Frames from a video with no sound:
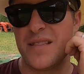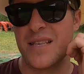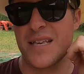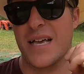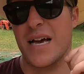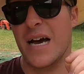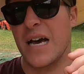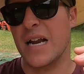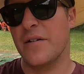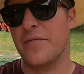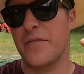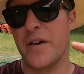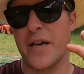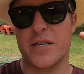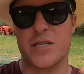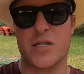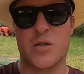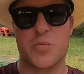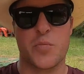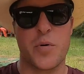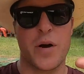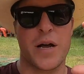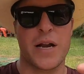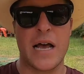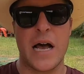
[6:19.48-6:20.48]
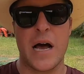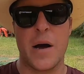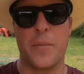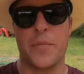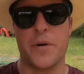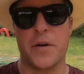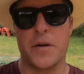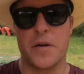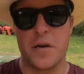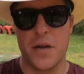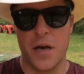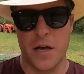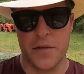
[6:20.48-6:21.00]
kind of like spread out,
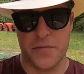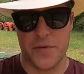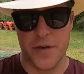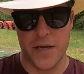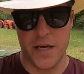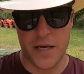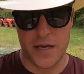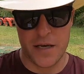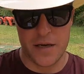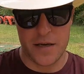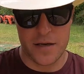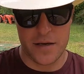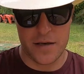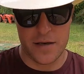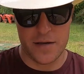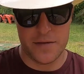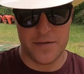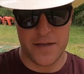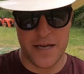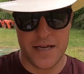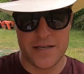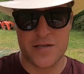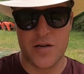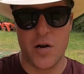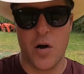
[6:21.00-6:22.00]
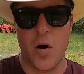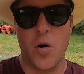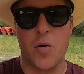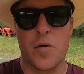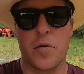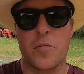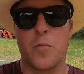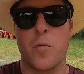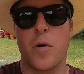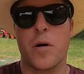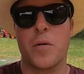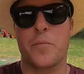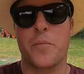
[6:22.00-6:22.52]
but nothing that's all
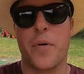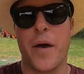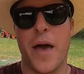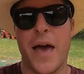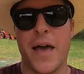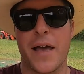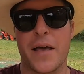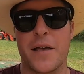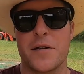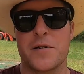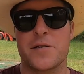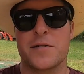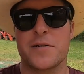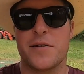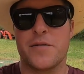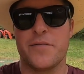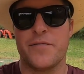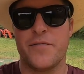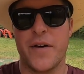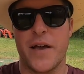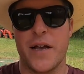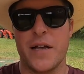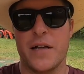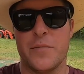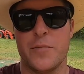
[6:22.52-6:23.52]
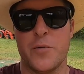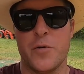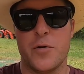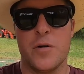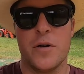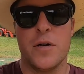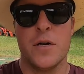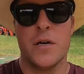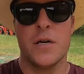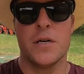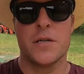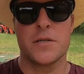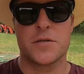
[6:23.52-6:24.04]
in one package available.
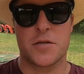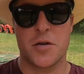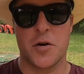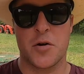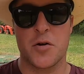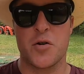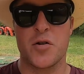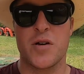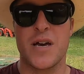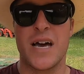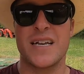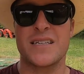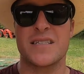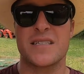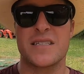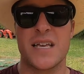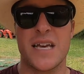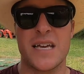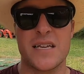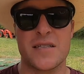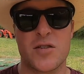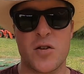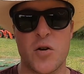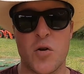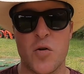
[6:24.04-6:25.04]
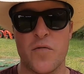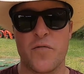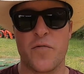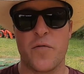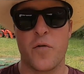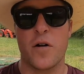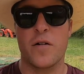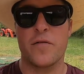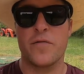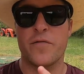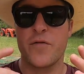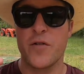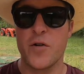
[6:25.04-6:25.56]
So you guys stay tuned
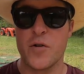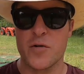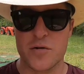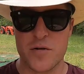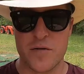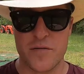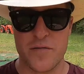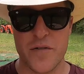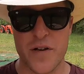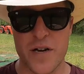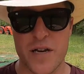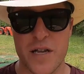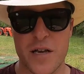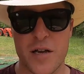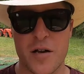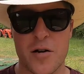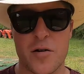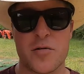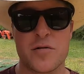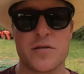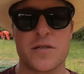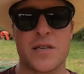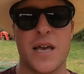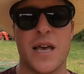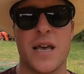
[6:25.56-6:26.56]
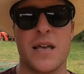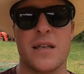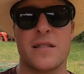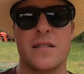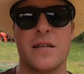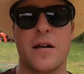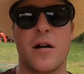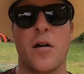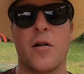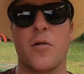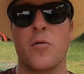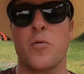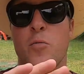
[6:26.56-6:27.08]
for our future videos and
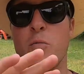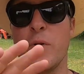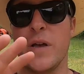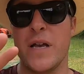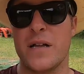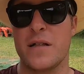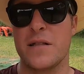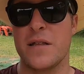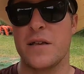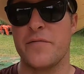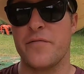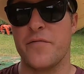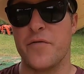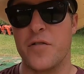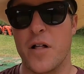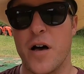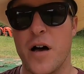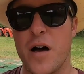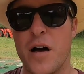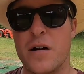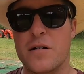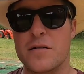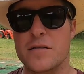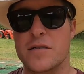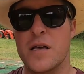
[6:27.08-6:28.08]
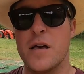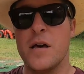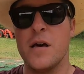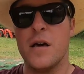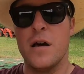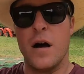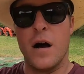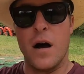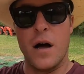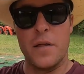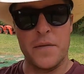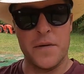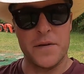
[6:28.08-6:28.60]
our weekly vlogs
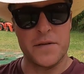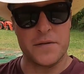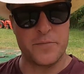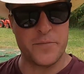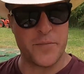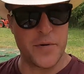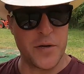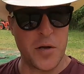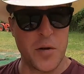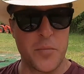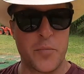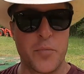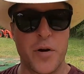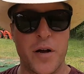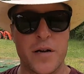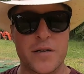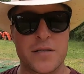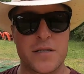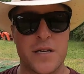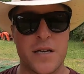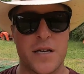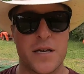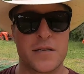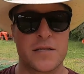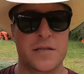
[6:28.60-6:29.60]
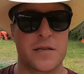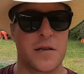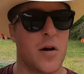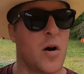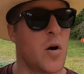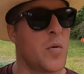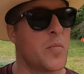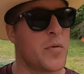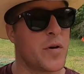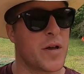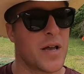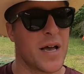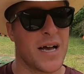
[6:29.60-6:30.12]
on this build process. I
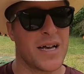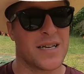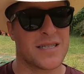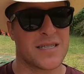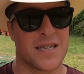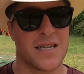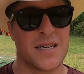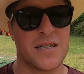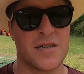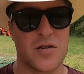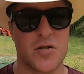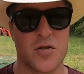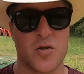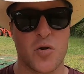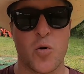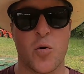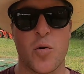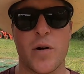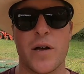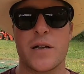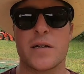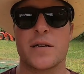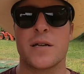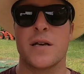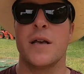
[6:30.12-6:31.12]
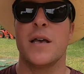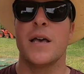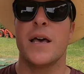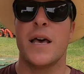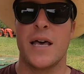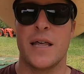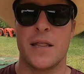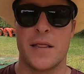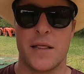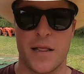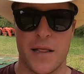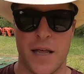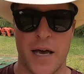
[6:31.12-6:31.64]
hope you guys enjoy it
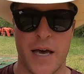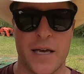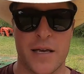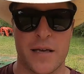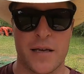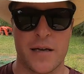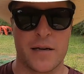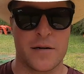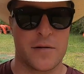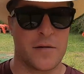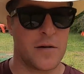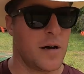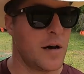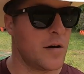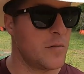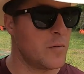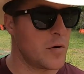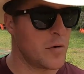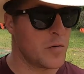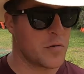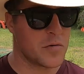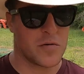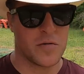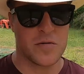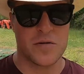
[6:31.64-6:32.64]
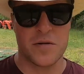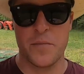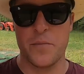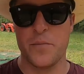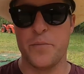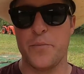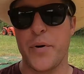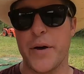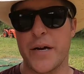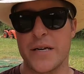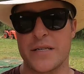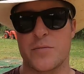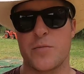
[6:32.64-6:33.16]
and like it. We will do the
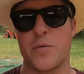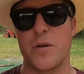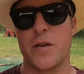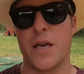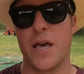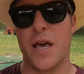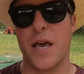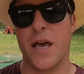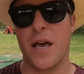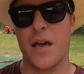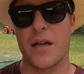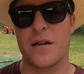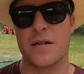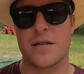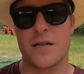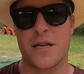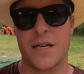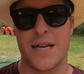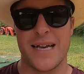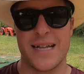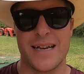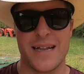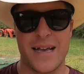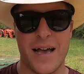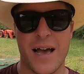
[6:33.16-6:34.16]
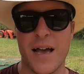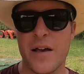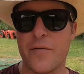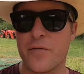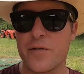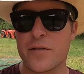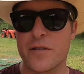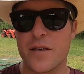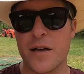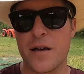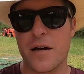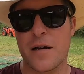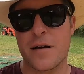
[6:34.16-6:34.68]
best we can to get
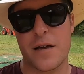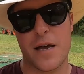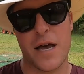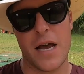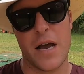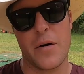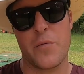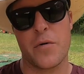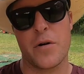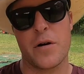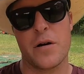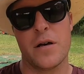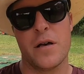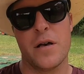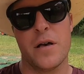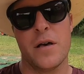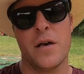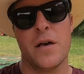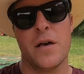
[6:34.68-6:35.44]
everything on camera